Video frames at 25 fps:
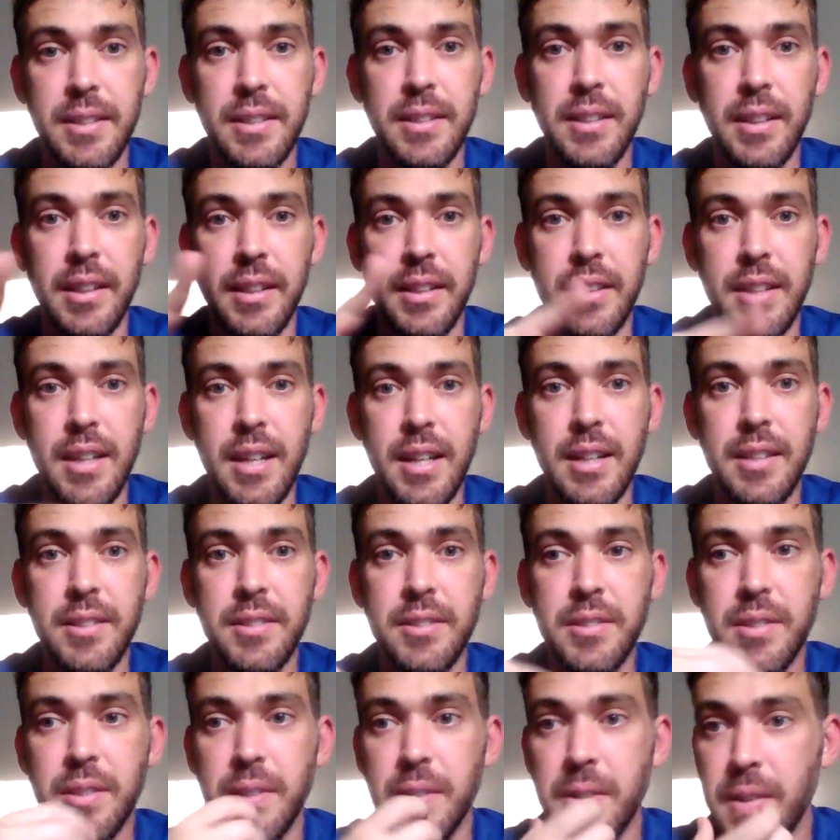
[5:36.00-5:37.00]
like
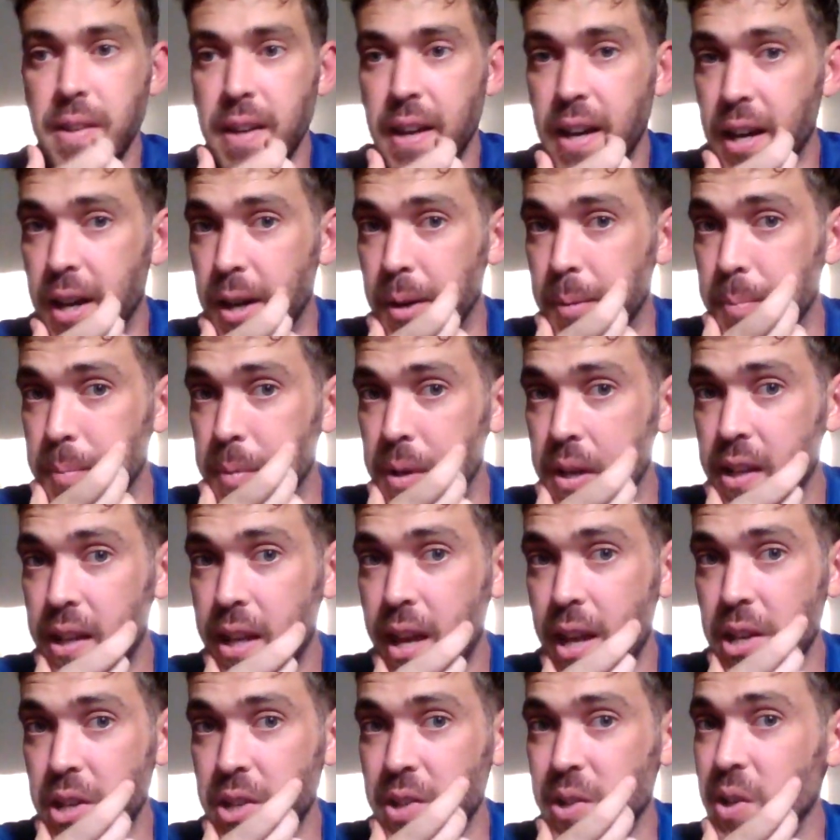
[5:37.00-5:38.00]
that.
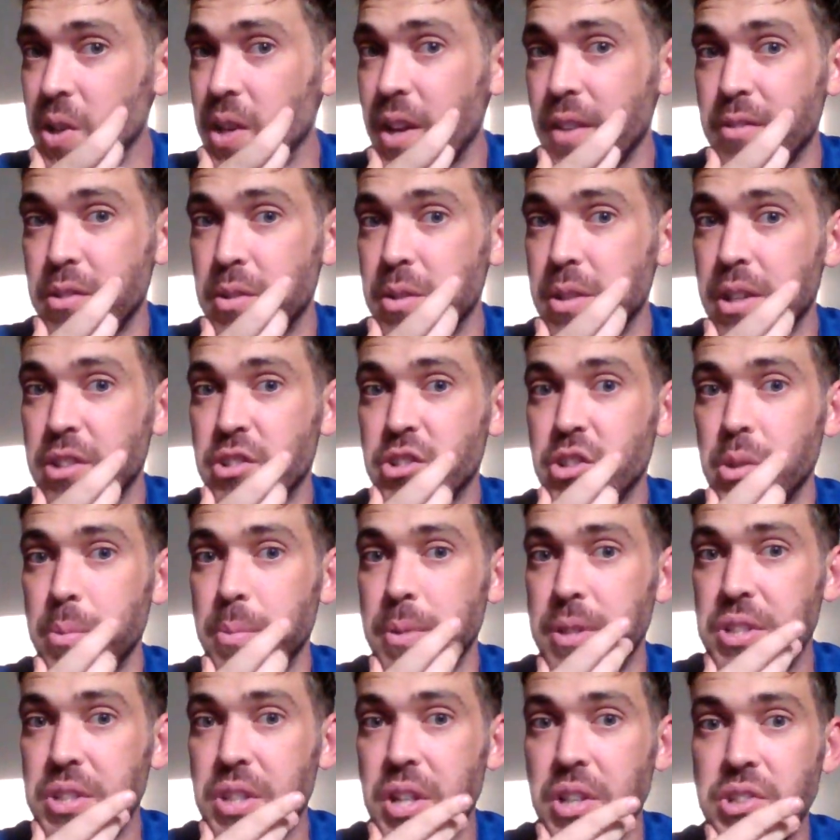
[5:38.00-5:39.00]
Again, you don't have to necessarily
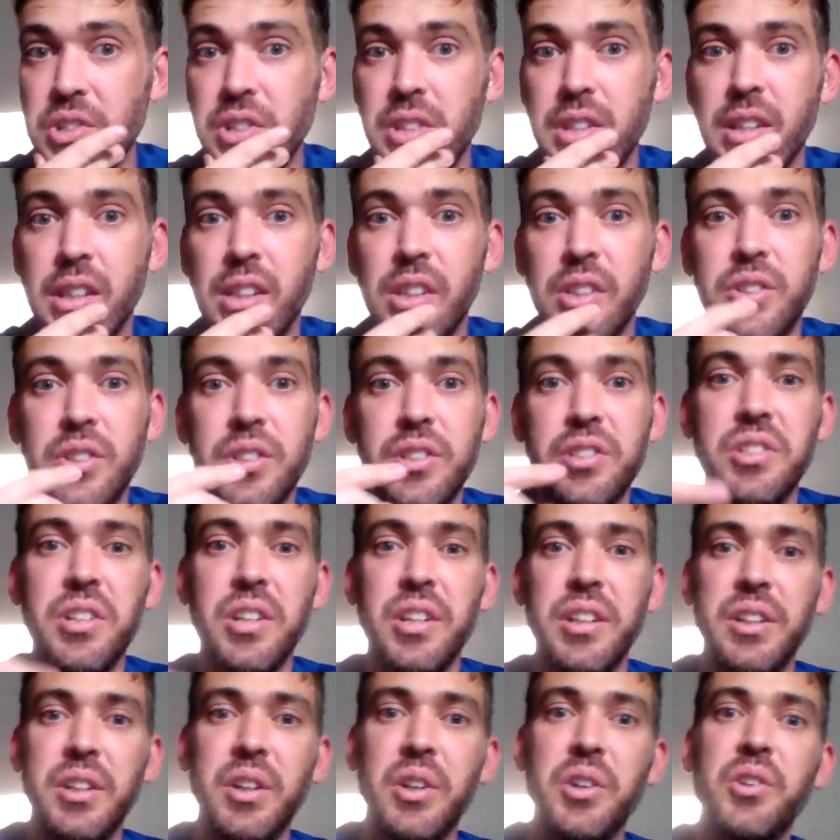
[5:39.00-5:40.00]
be touching the clitoris. You
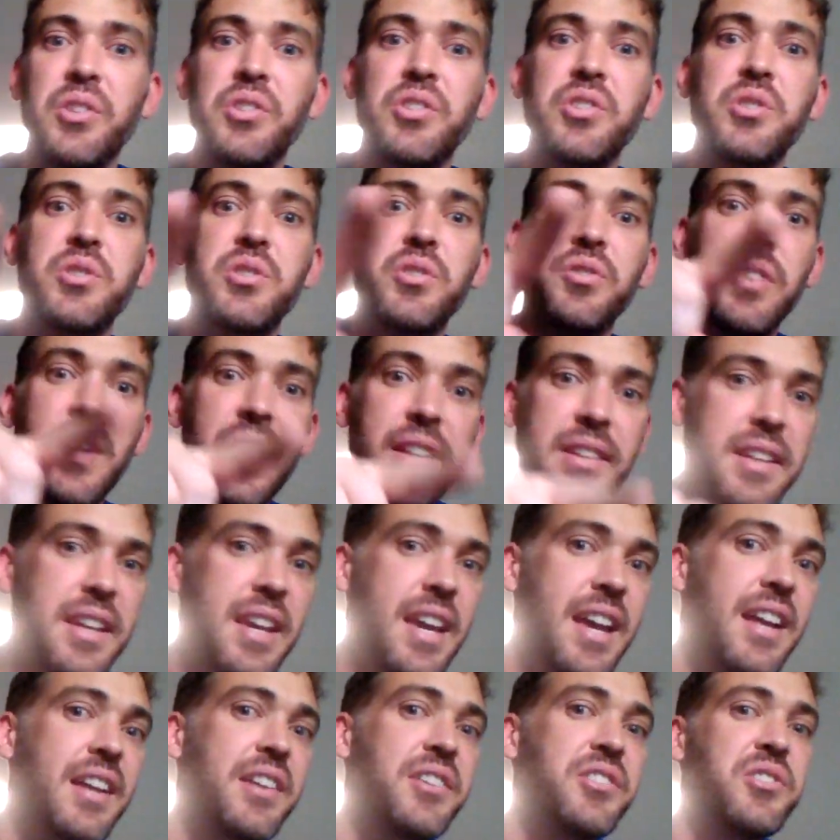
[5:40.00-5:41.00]
can go just around the
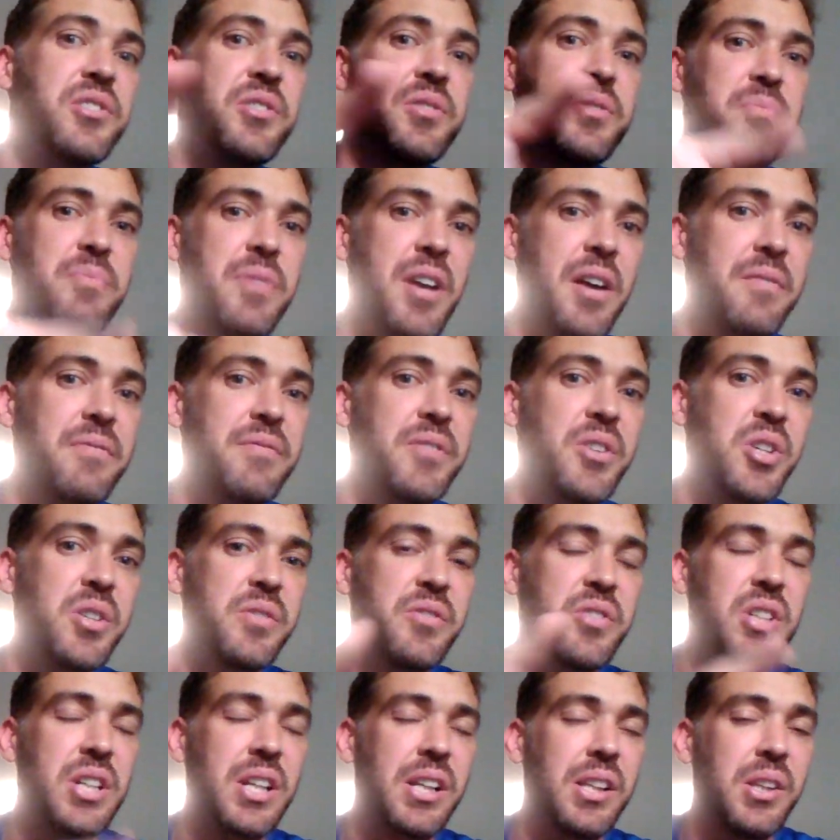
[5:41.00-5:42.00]
edge and come very,
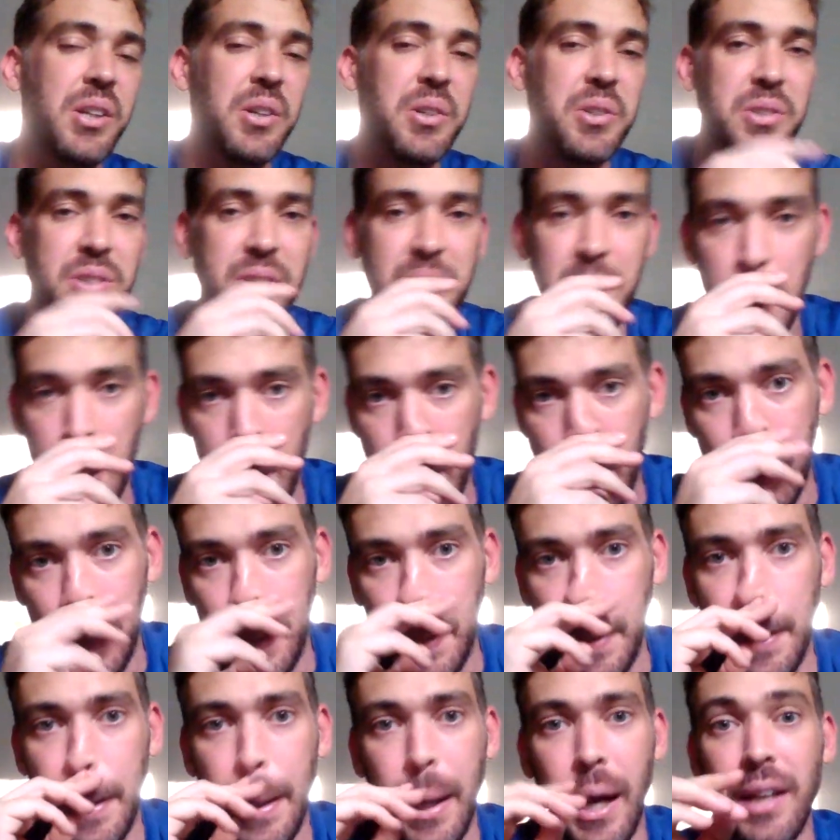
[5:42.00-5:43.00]
very close.
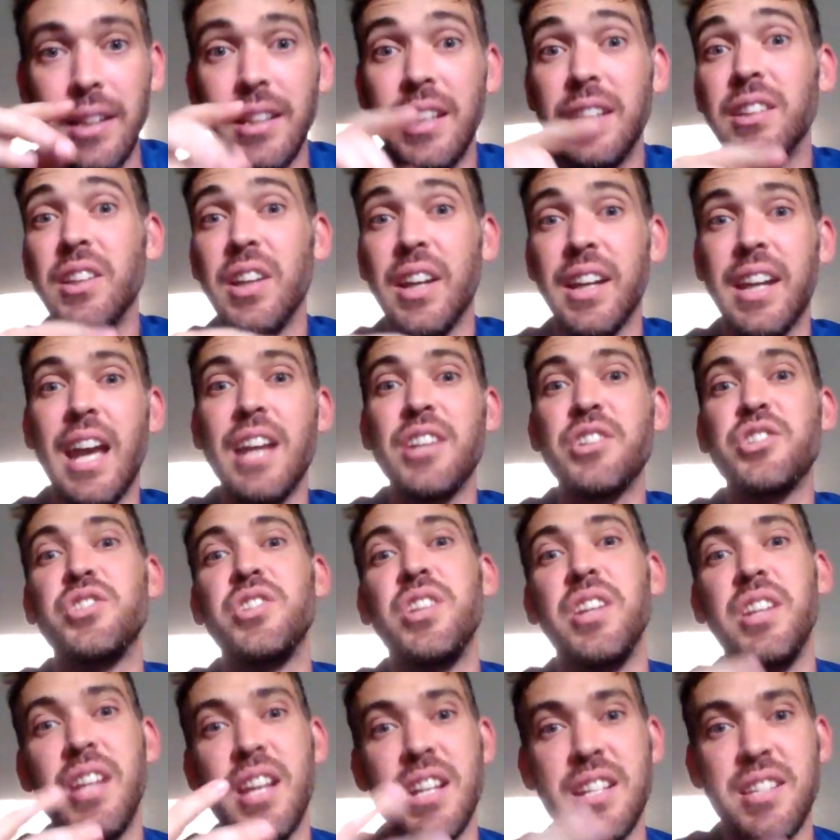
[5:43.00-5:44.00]
And then like as
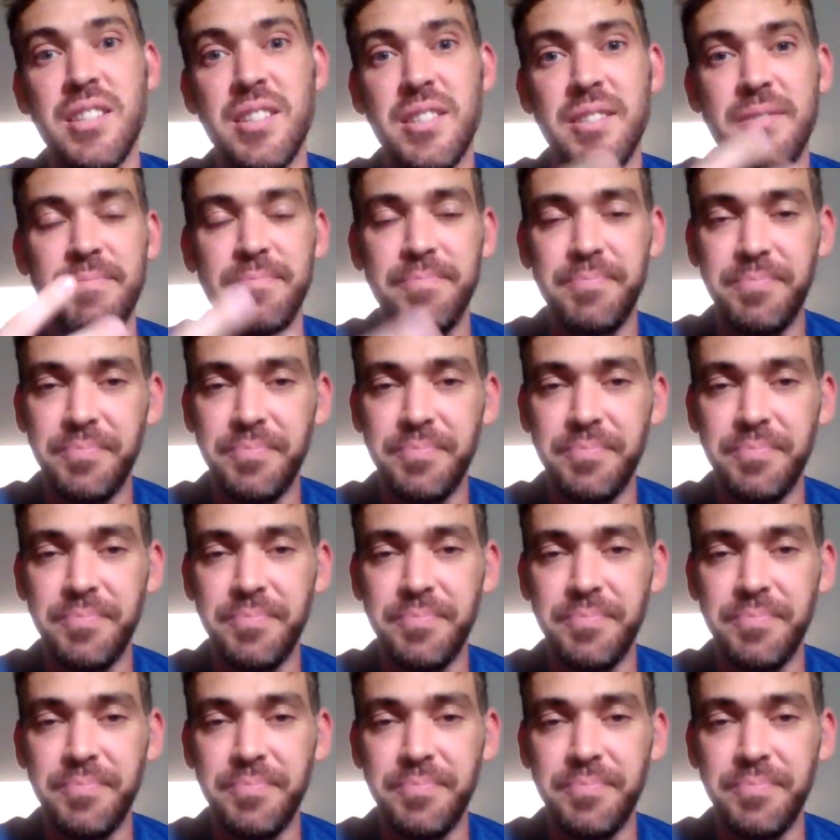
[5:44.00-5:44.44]
she gets